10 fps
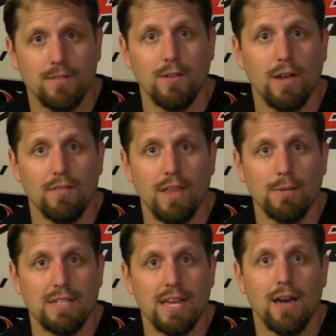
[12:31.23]
You haven't let
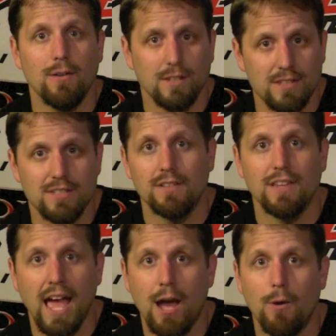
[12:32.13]
me down until
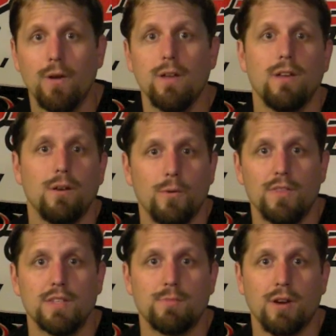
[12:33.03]
now
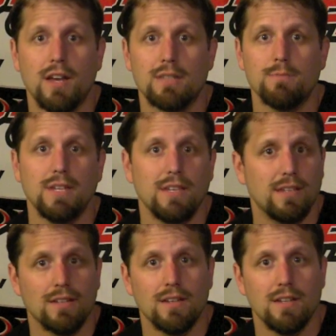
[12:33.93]
with this product
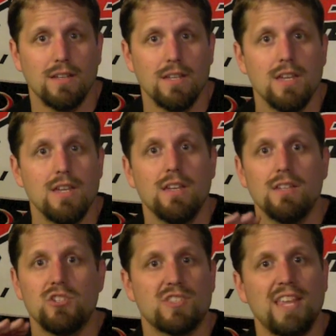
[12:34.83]
being
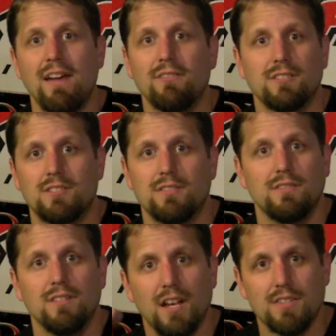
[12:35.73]
just average,
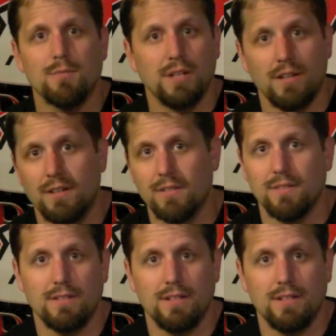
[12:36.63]
not superior.